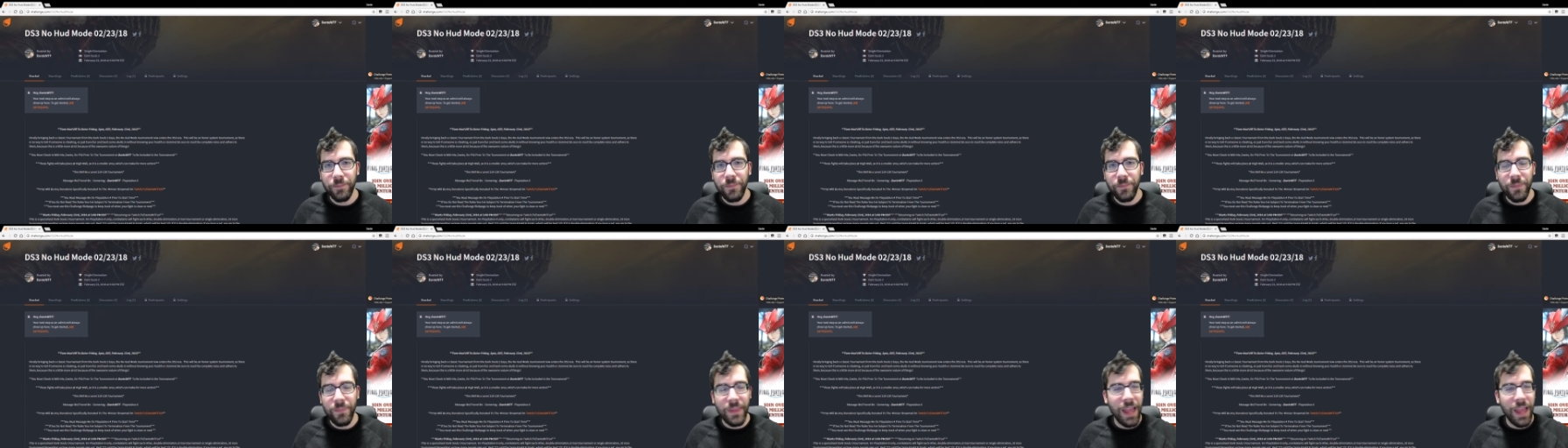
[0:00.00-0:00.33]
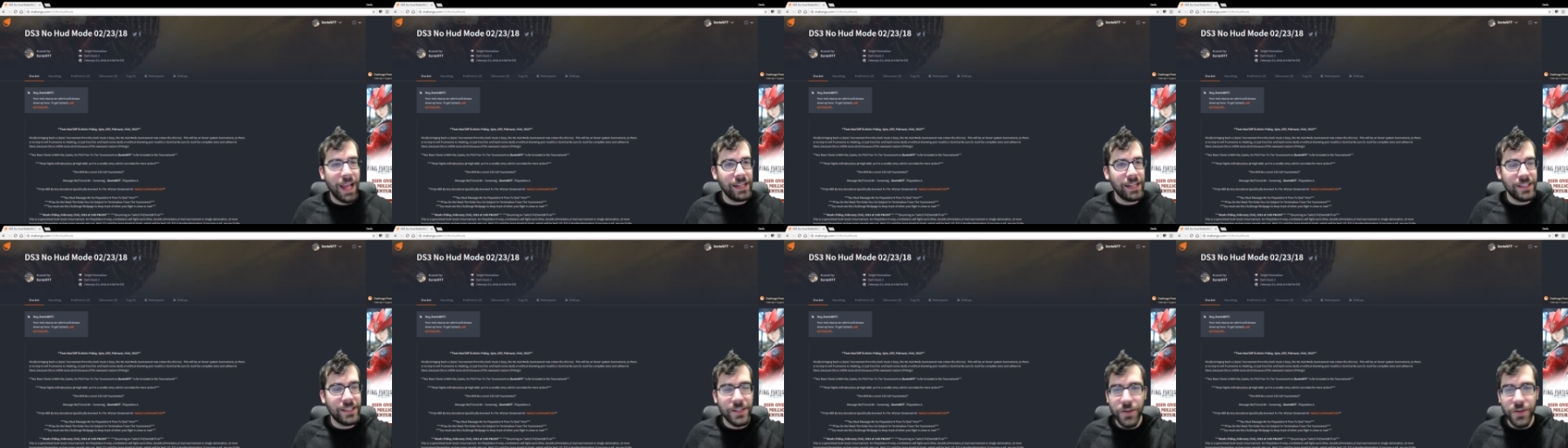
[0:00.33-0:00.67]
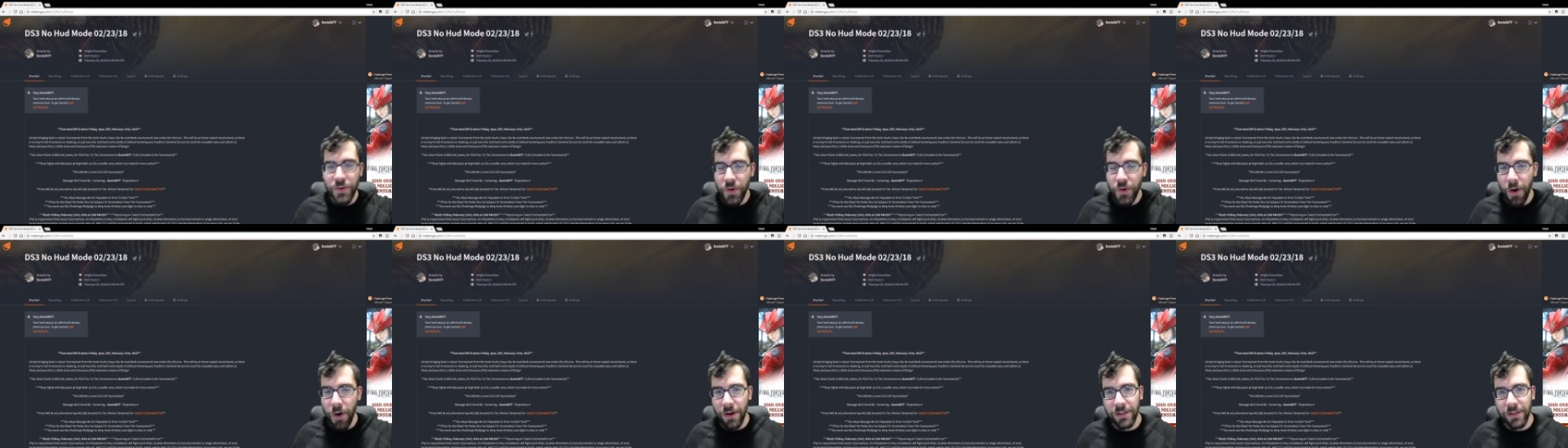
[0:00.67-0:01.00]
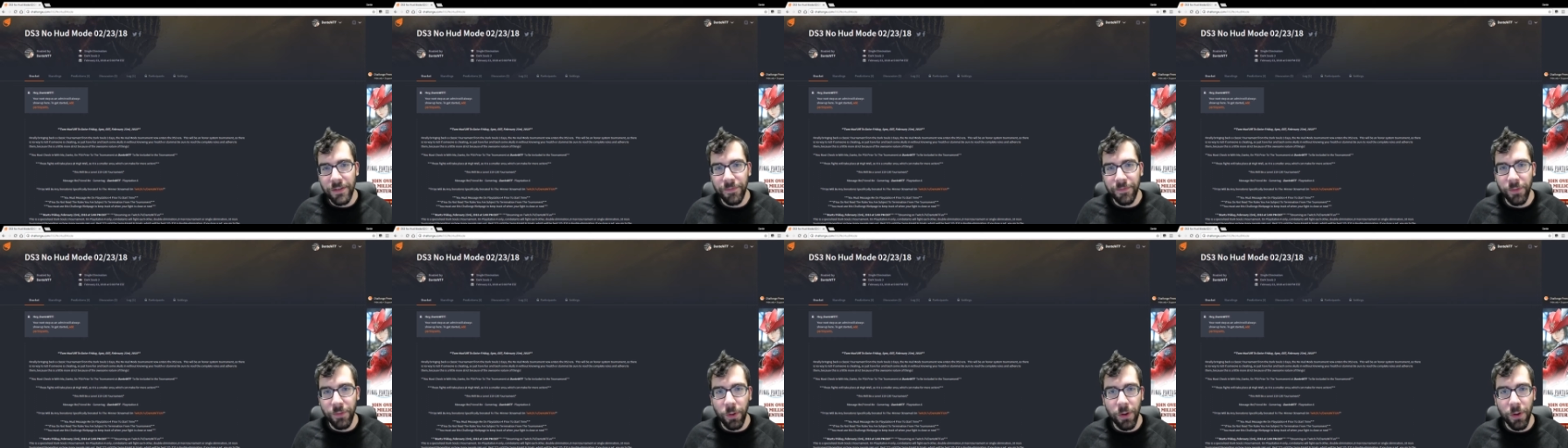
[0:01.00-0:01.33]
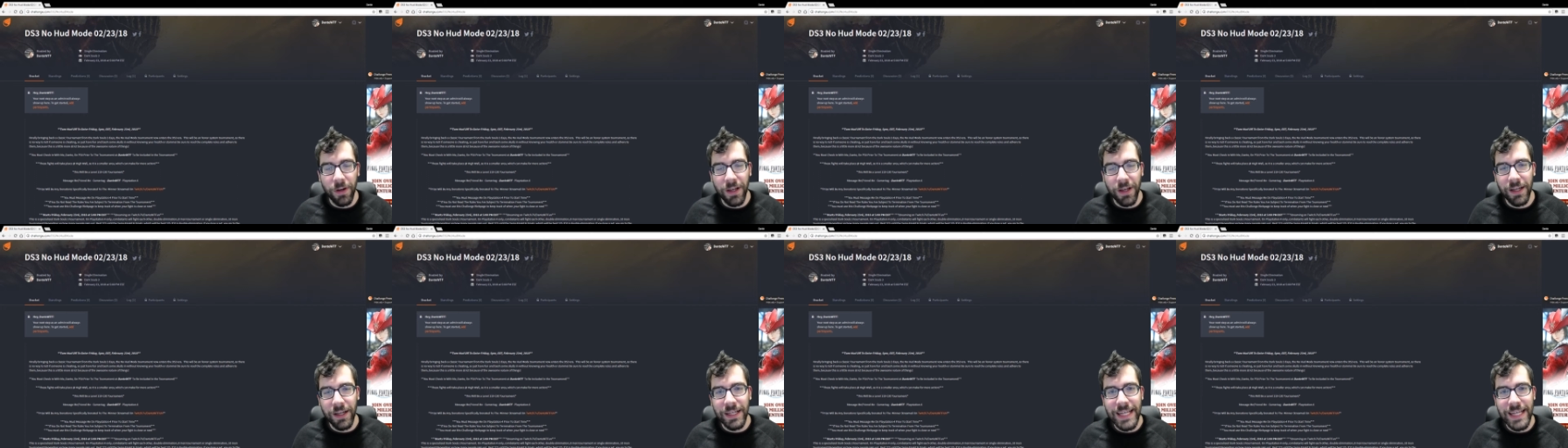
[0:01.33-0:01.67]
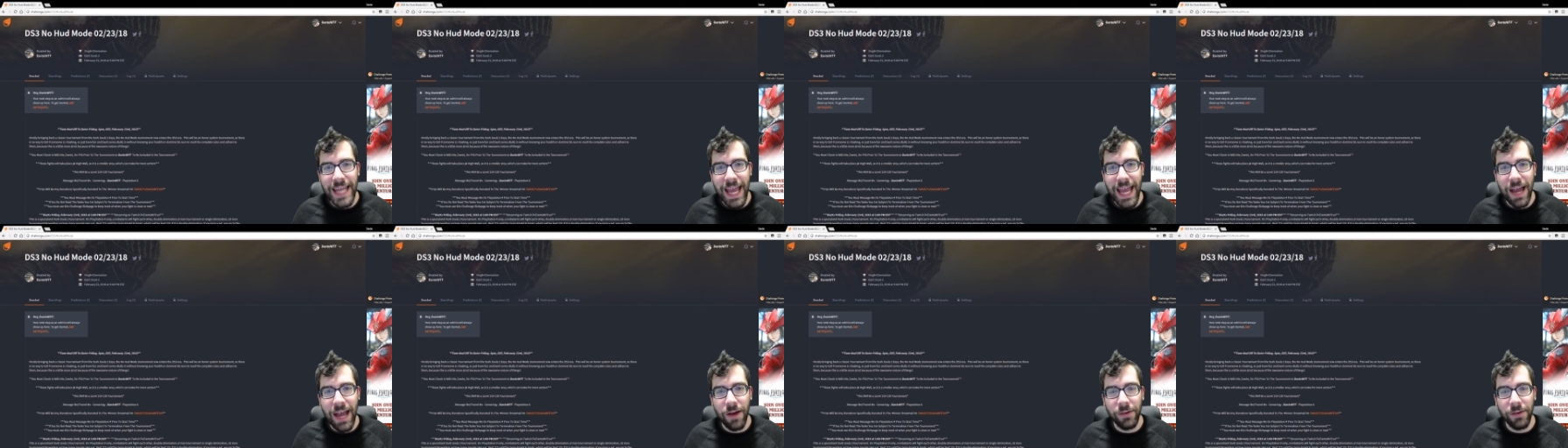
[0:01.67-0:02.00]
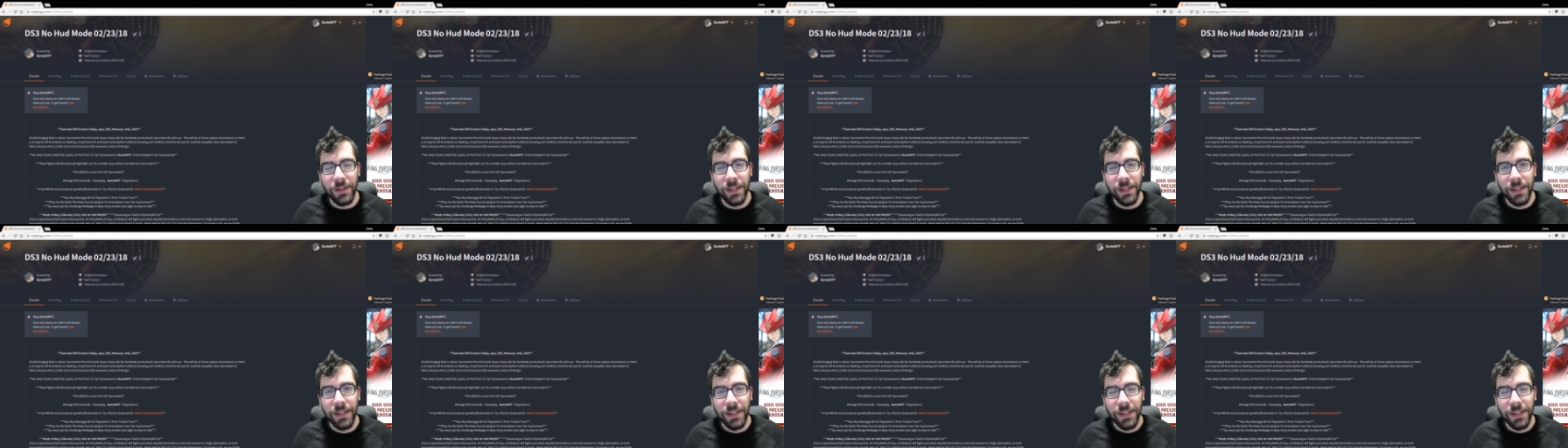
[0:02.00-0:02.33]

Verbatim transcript: That's New York to Florida and down.